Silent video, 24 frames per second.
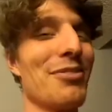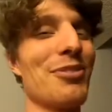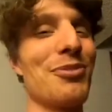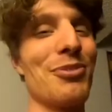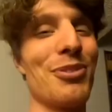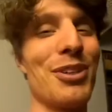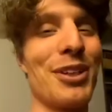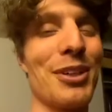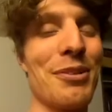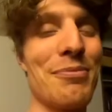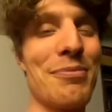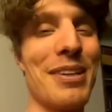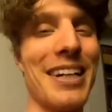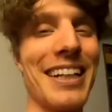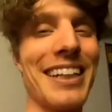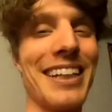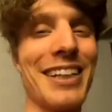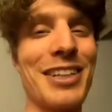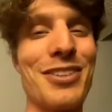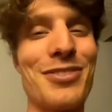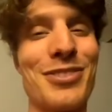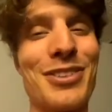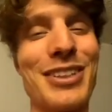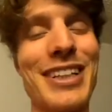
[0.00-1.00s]
to work on my
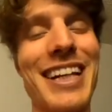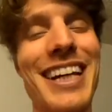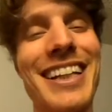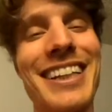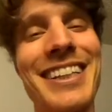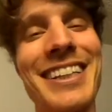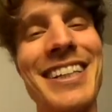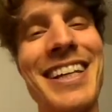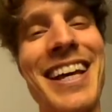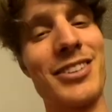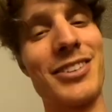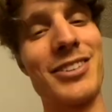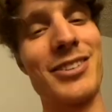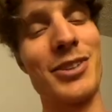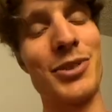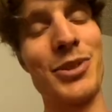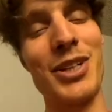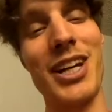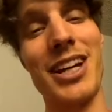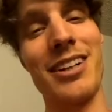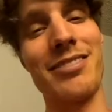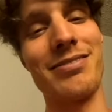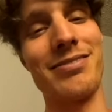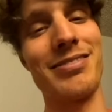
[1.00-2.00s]
English for that. So
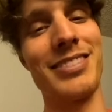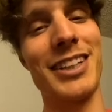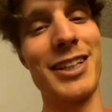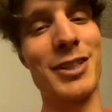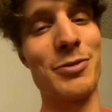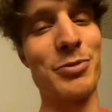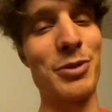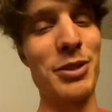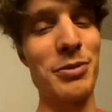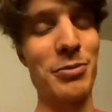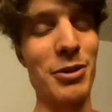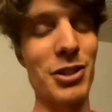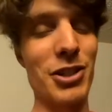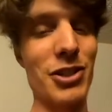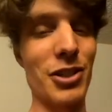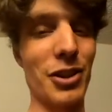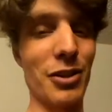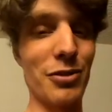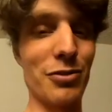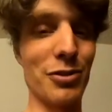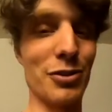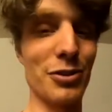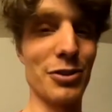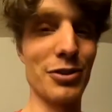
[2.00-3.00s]
yeah, that's pretty much
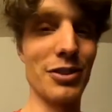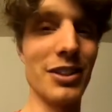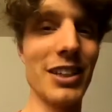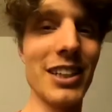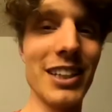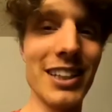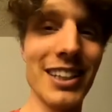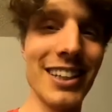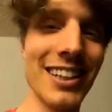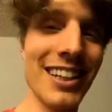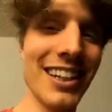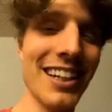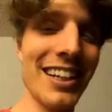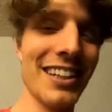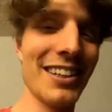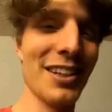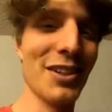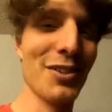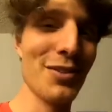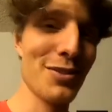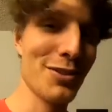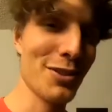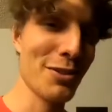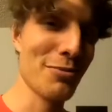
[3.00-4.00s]
all for today.
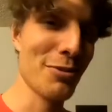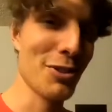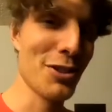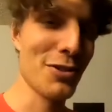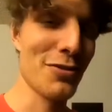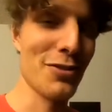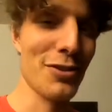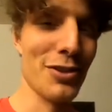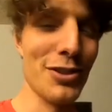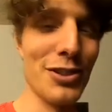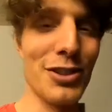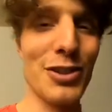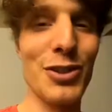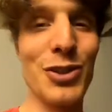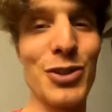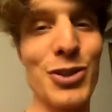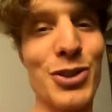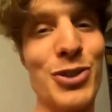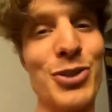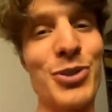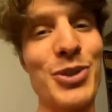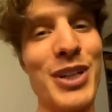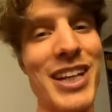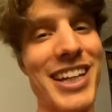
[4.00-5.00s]
Thank you so much for
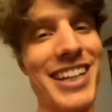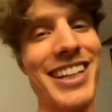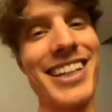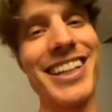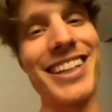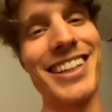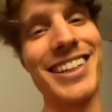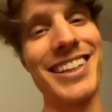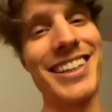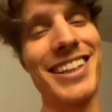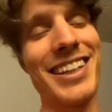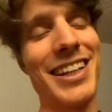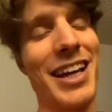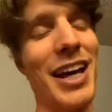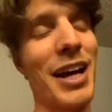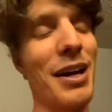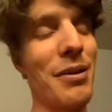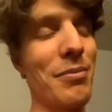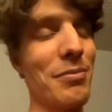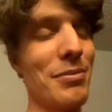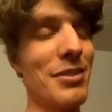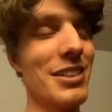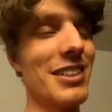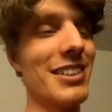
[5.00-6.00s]
tuning in.
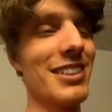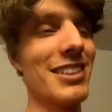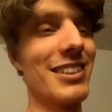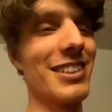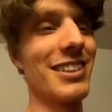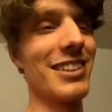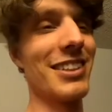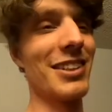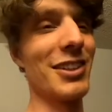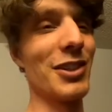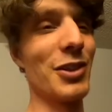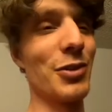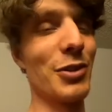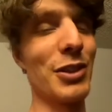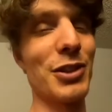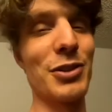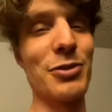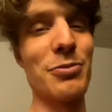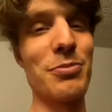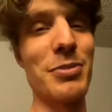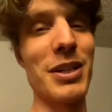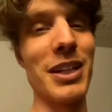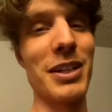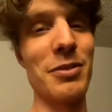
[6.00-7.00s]
I'm going
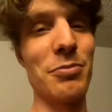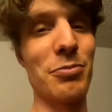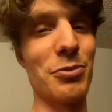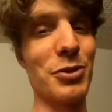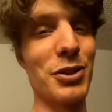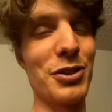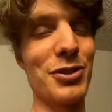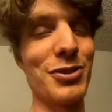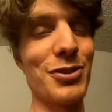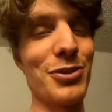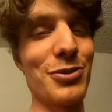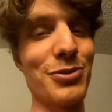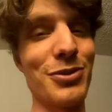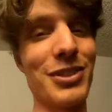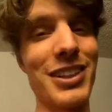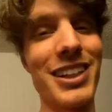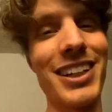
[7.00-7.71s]
to bed pretty soon.